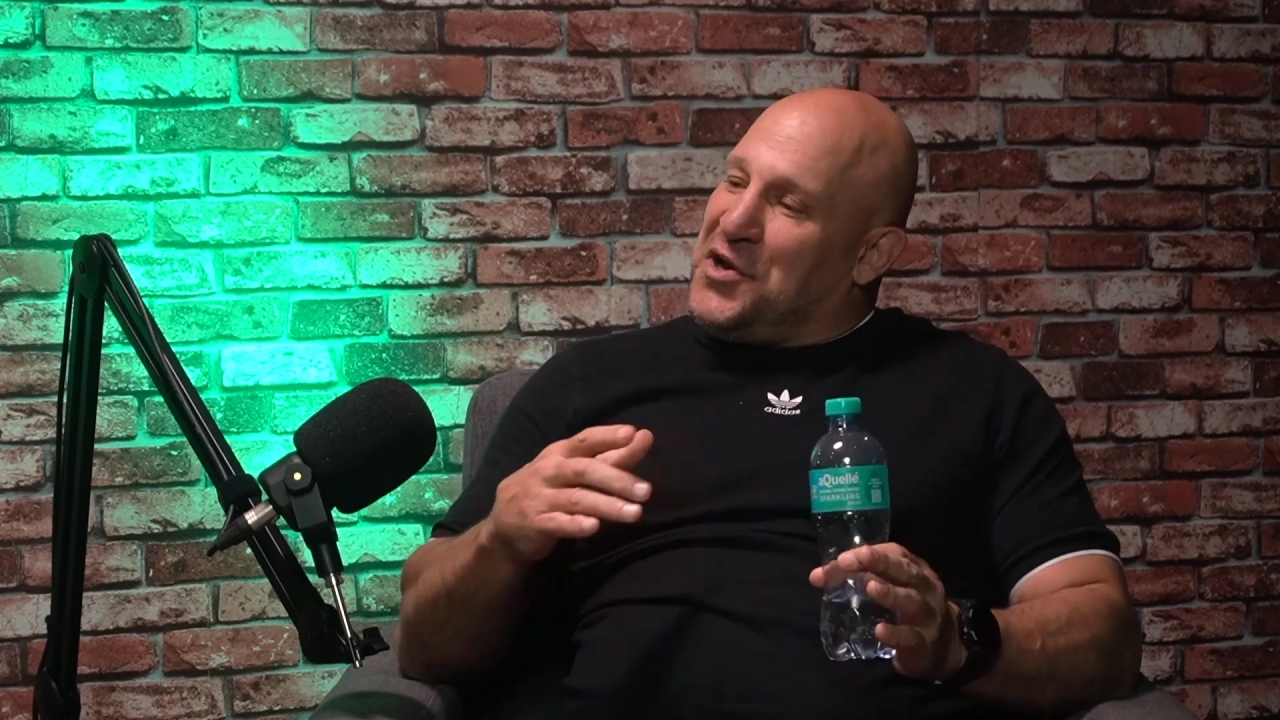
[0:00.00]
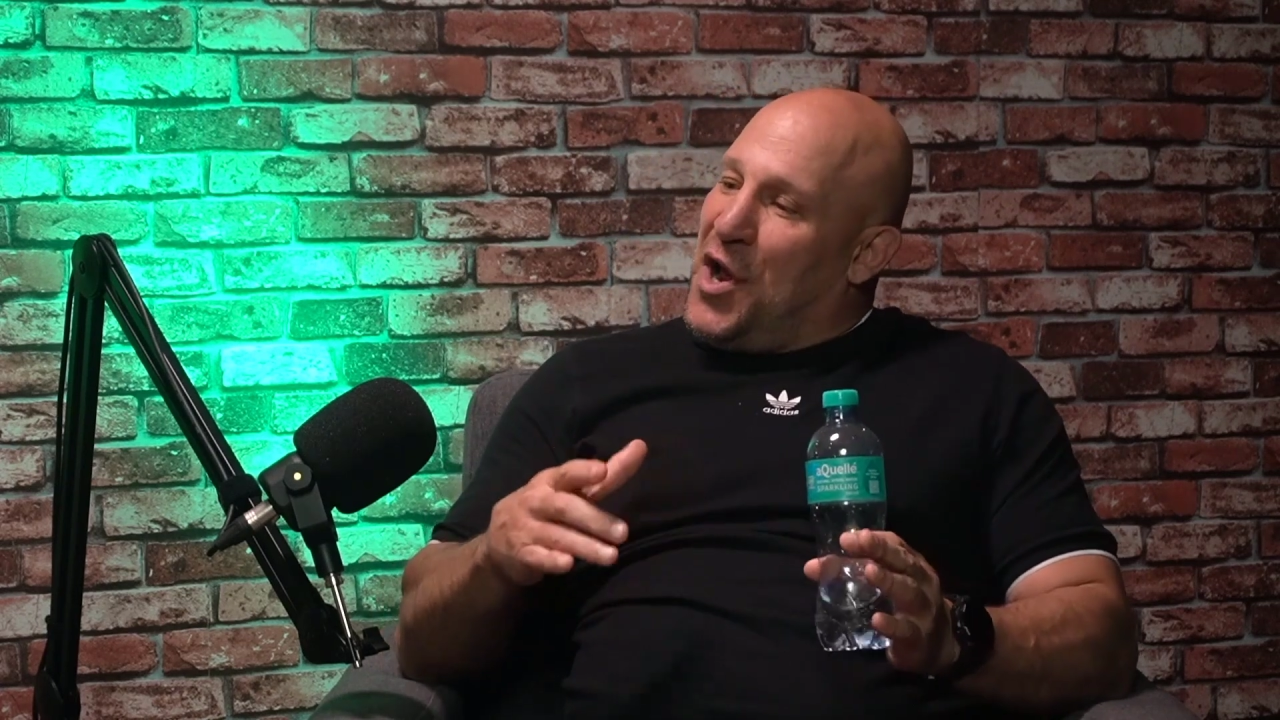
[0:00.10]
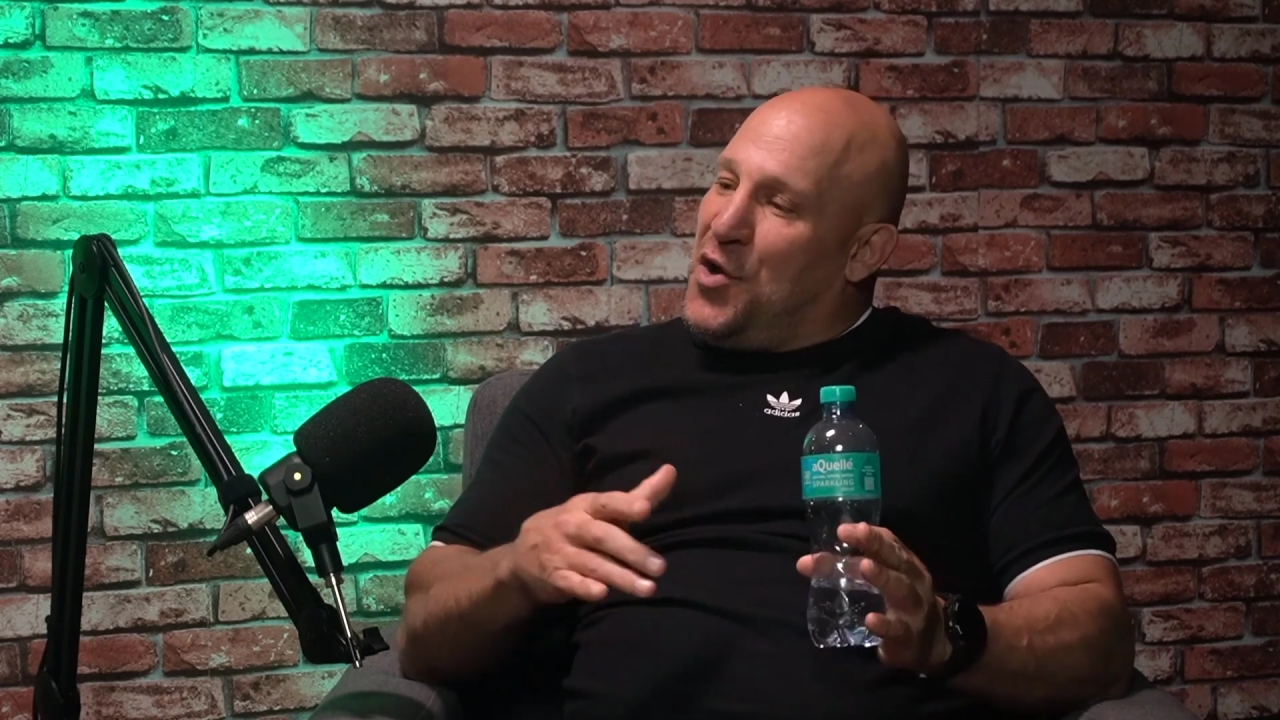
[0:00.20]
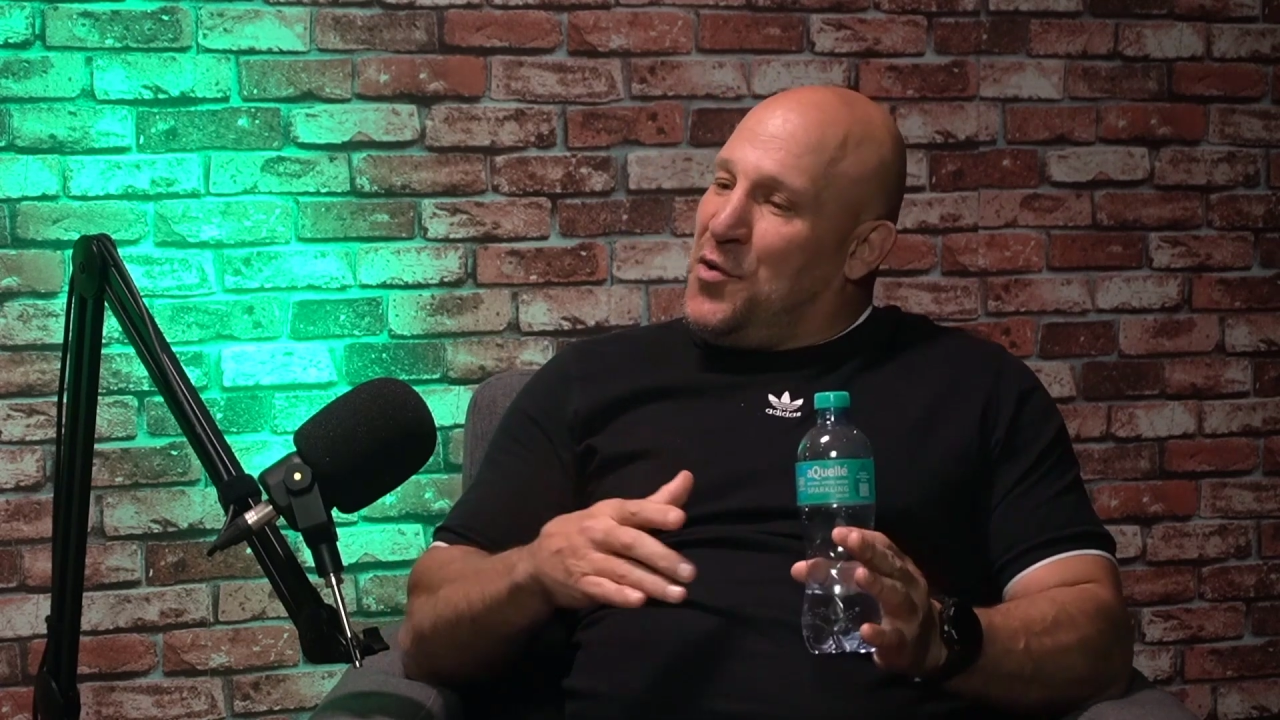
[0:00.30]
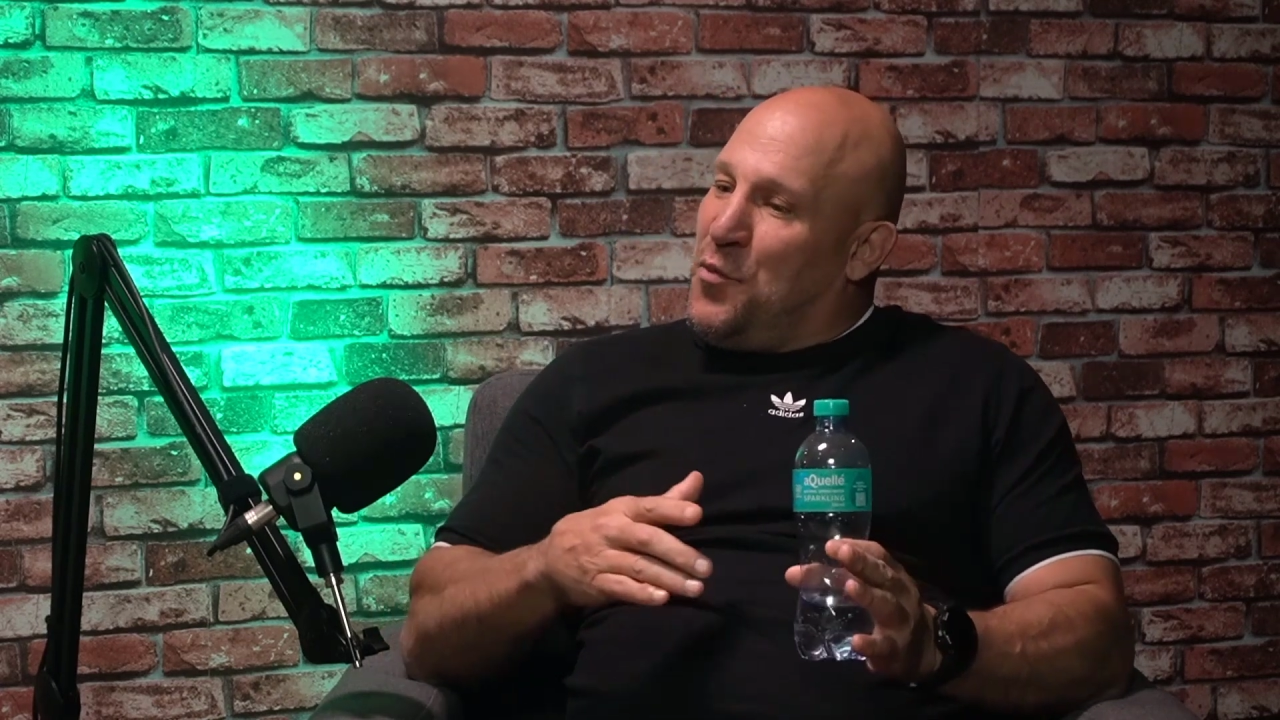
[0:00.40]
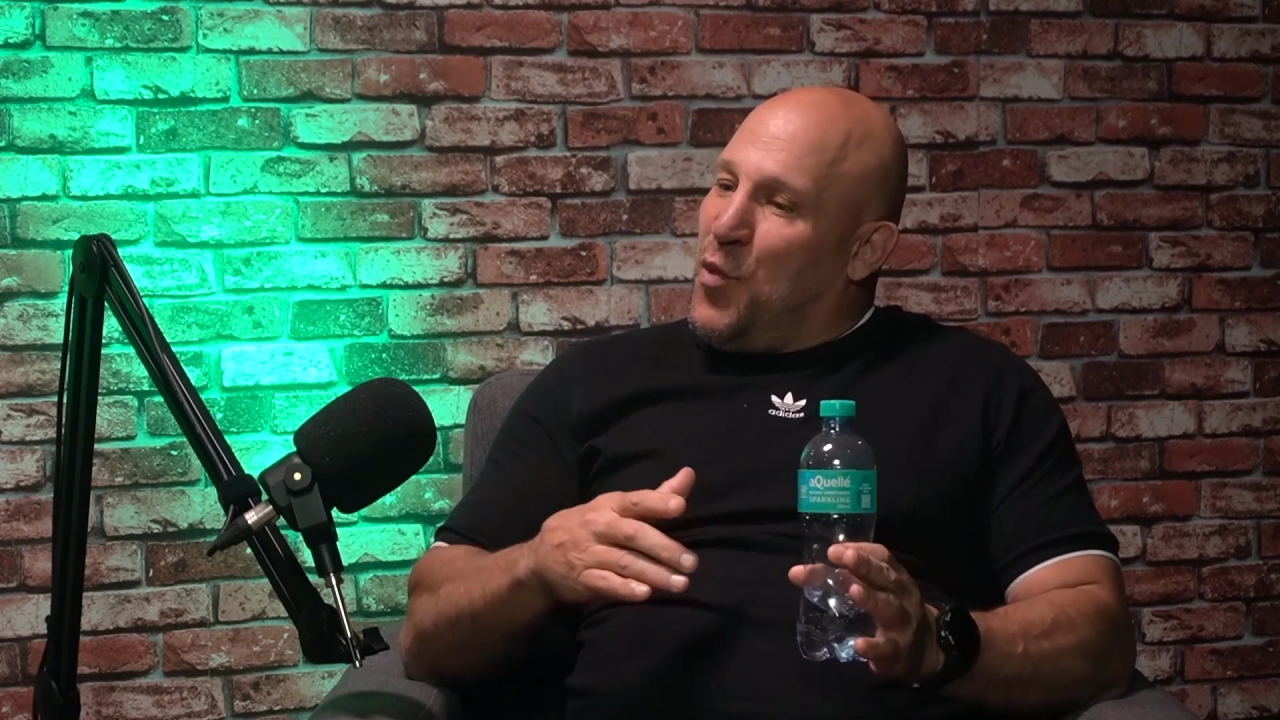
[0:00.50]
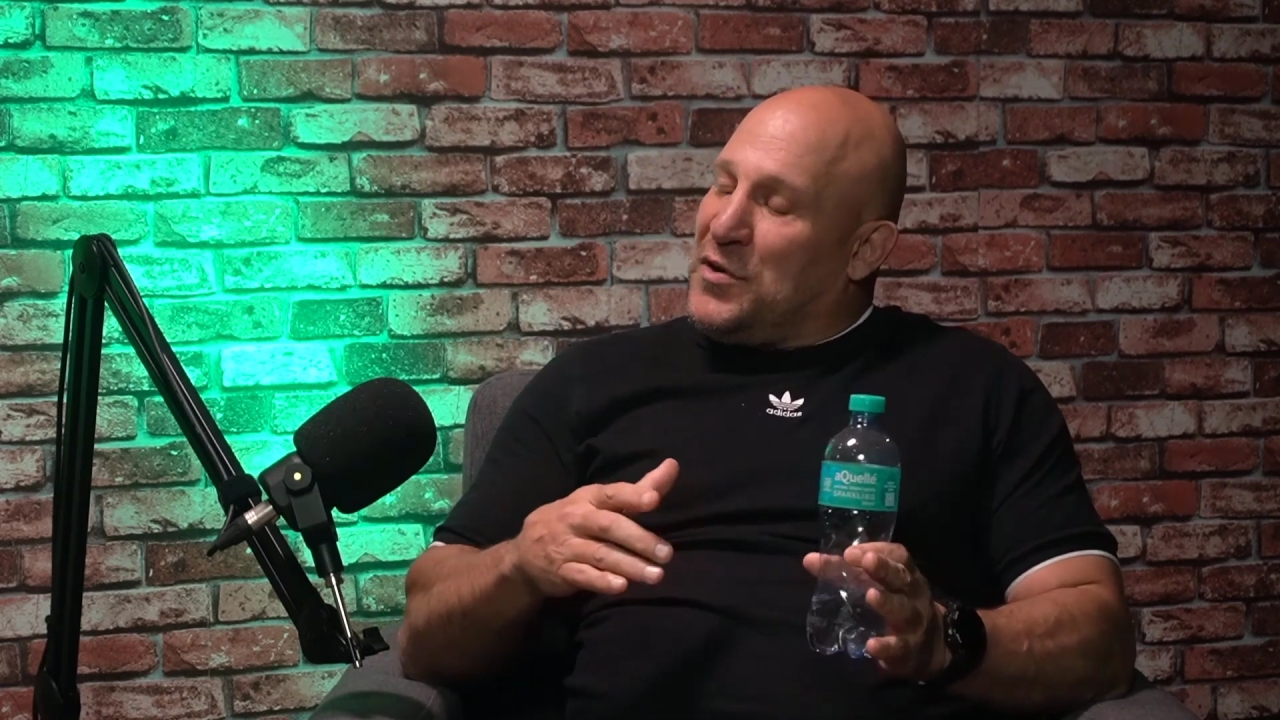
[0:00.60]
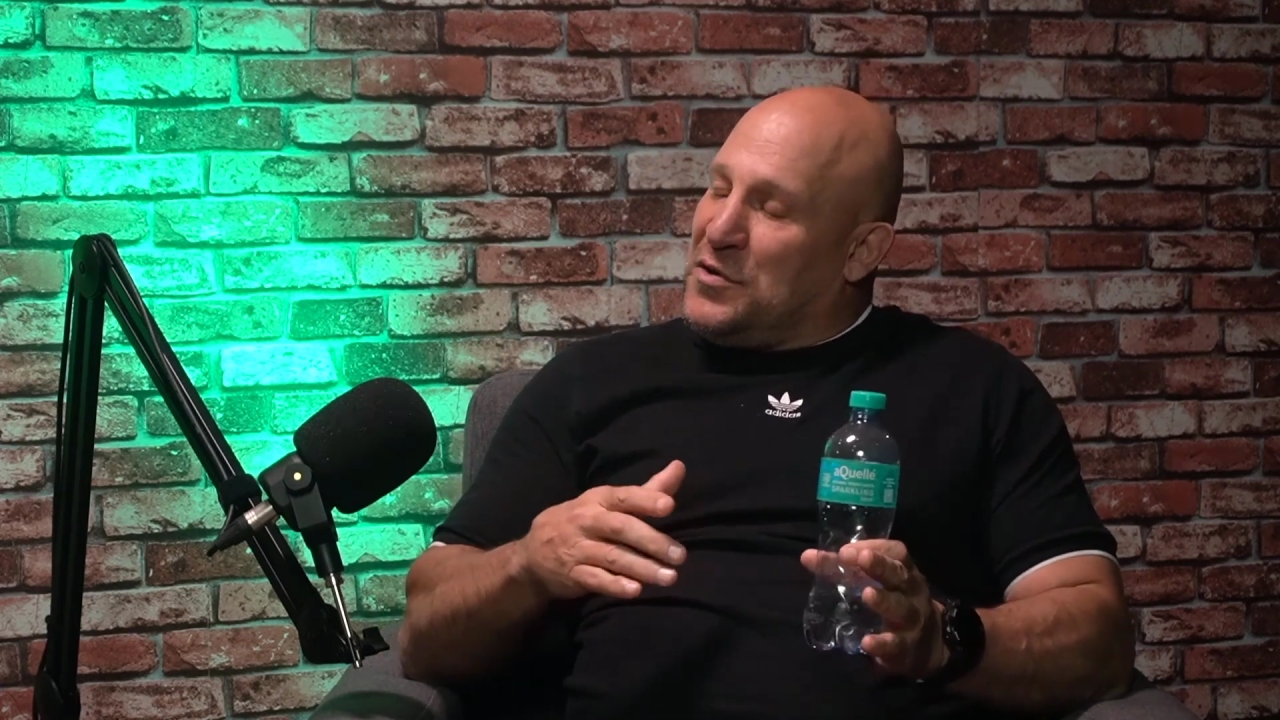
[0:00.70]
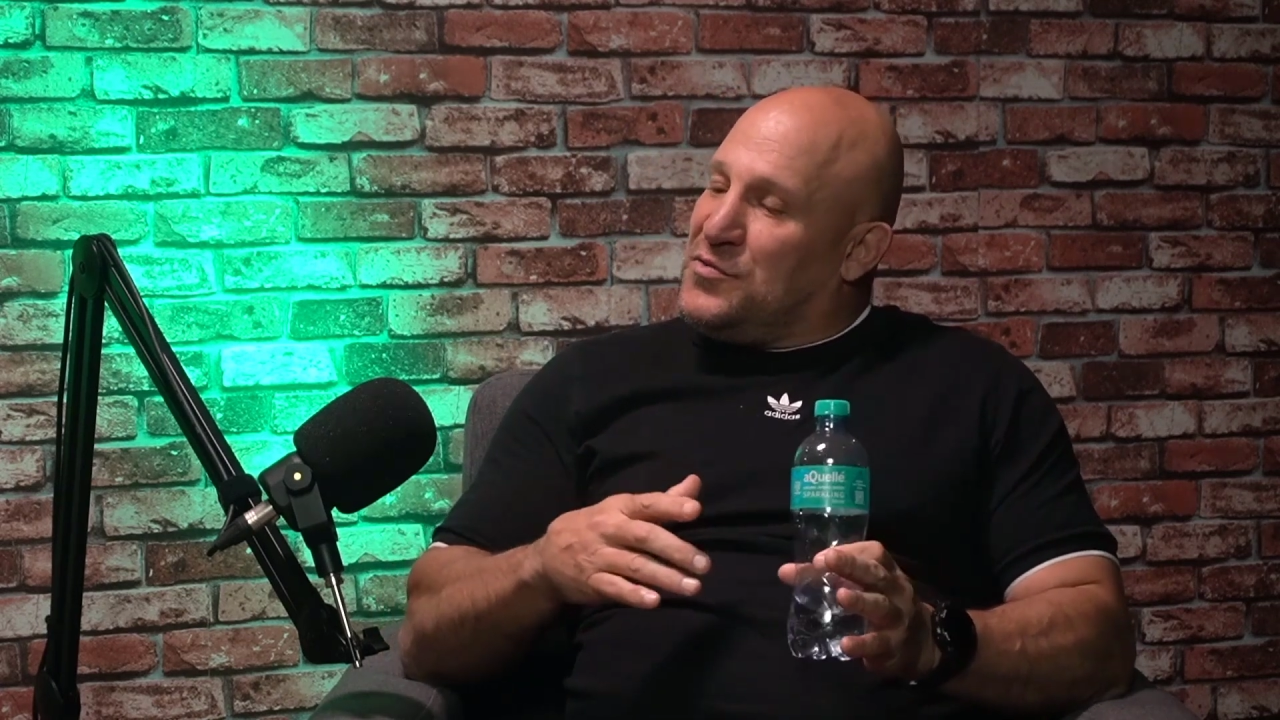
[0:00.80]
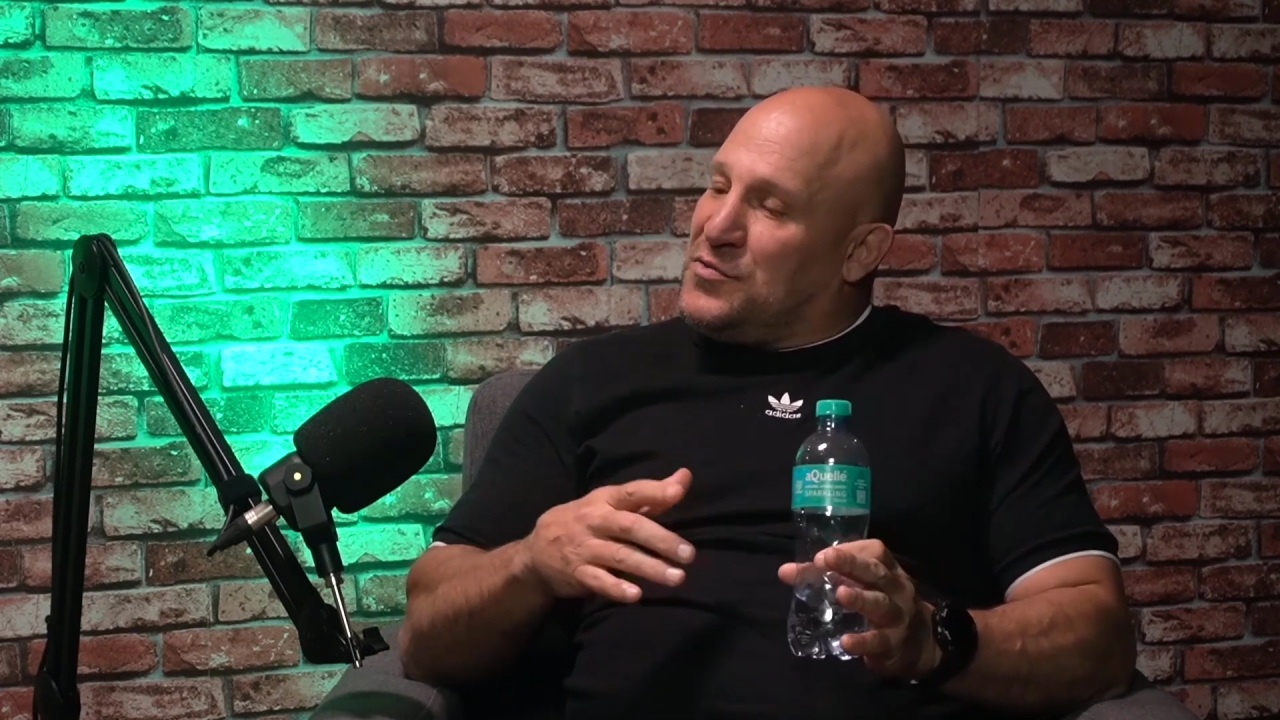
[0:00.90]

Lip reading: know what